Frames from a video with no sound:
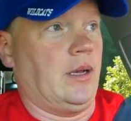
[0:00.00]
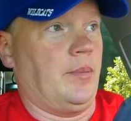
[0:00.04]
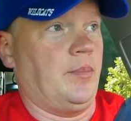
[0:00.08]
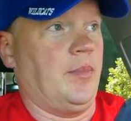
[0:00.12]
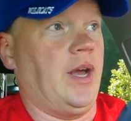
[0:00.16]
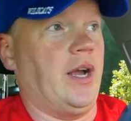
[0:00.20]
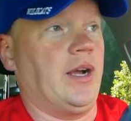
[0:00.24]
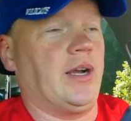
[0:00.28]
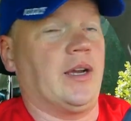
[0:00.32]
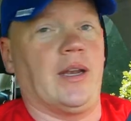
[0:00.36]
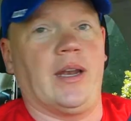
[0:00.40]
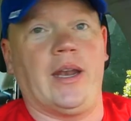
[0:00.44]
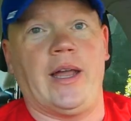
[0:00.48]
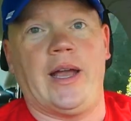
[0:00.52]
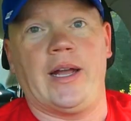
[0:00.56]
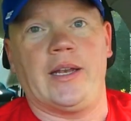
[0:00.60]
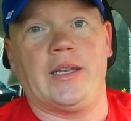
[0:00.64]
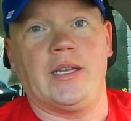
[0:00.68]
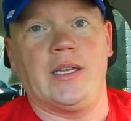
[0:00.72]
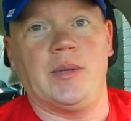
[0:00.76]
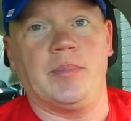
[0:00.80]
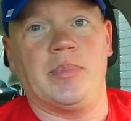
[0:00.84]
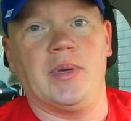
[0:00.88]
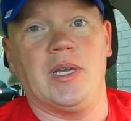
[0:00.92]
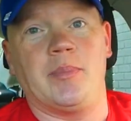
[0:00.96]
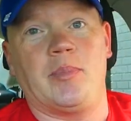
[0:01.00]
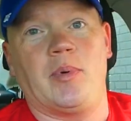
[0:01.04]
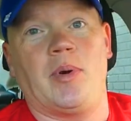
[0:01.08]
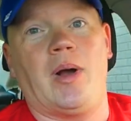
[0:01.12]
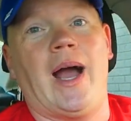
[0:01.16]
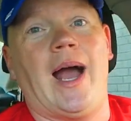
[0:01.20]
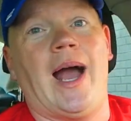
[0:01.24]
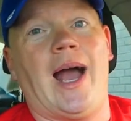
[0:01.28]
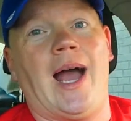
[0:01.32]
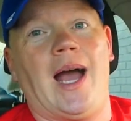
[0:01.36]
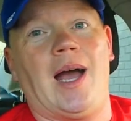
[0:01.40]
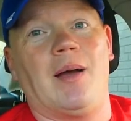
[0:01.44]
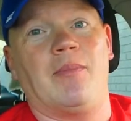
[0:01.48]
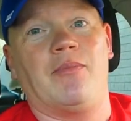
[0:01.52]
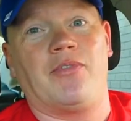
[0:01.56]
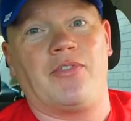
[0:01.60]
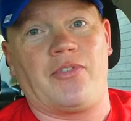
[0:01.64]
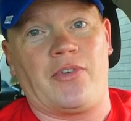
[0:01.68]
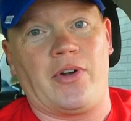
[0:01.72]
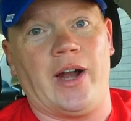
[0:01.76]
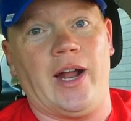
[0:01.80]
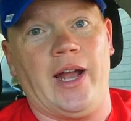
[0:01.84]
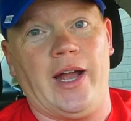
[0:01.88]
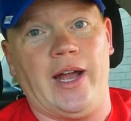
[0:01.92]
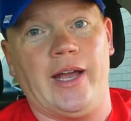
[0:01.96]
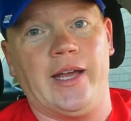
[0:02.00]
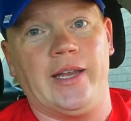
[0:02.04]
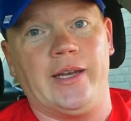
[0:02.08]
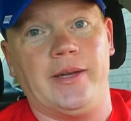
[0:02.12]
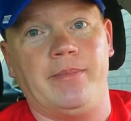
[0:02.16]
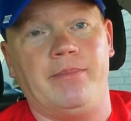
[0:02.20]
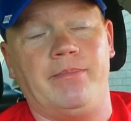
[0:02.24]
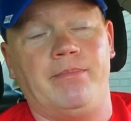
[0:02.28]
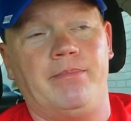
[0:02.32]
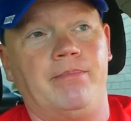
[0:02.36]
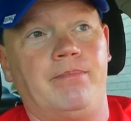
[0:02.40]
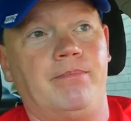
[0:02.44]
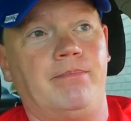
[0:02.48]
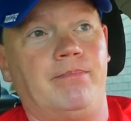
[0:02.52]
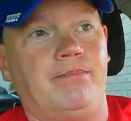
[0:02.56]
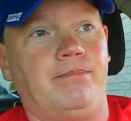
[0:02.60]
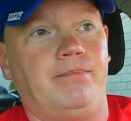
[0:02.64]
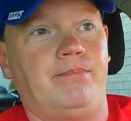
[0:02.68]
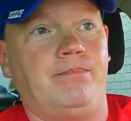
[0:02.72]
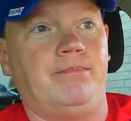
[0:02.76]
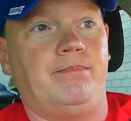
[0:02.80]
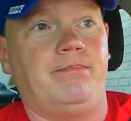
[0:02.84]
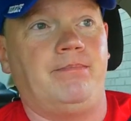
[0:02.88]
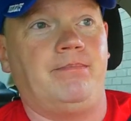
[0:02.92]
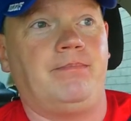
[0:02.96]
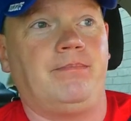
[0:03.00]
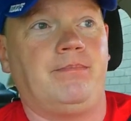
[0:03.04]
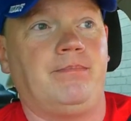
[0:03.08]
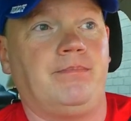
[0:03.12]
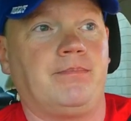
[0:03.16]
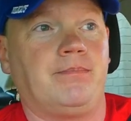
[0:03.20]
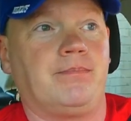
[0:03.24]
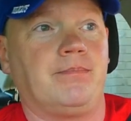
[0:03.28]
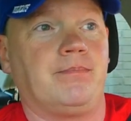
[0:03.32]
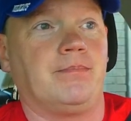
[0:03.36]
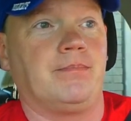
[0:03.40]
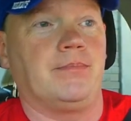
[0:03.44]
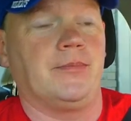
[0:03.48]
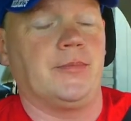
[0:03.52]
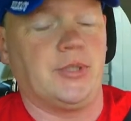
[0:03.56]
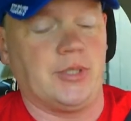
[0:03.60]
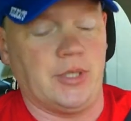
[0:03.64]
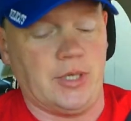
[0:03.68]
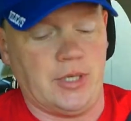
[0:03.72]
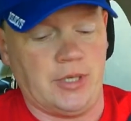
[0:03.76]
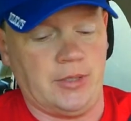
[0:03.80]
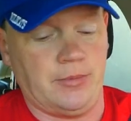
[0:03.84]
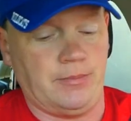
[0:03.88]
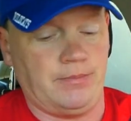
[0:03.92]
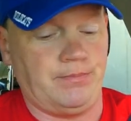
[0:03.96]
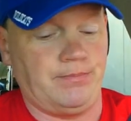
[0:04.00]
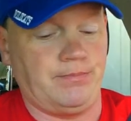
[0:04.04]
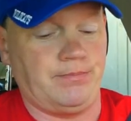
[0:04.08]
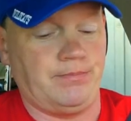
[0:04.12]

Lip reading: not going to lie to you, people. I'm fried. So,